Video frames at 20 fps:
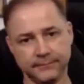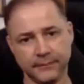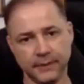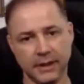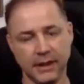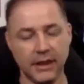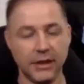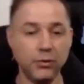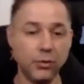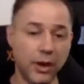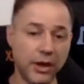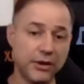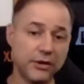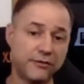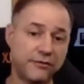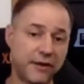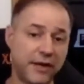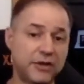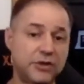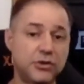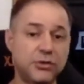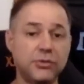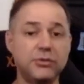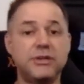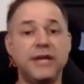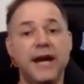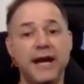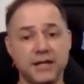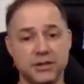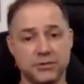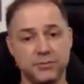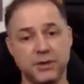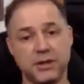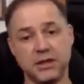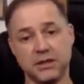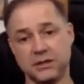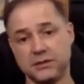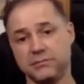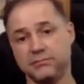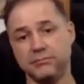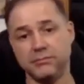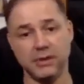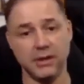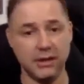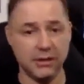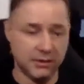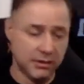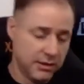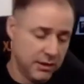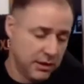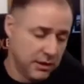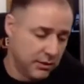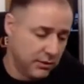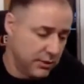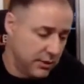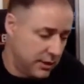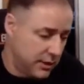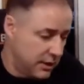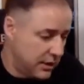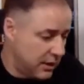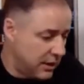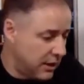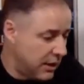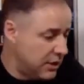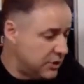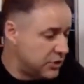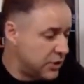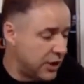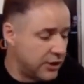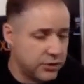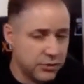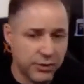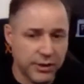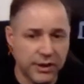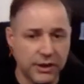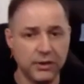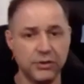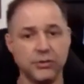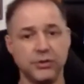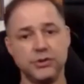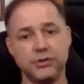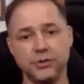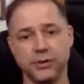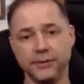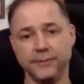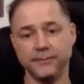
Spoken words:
and you want your friend to do tests because, he's not doing and you're doing.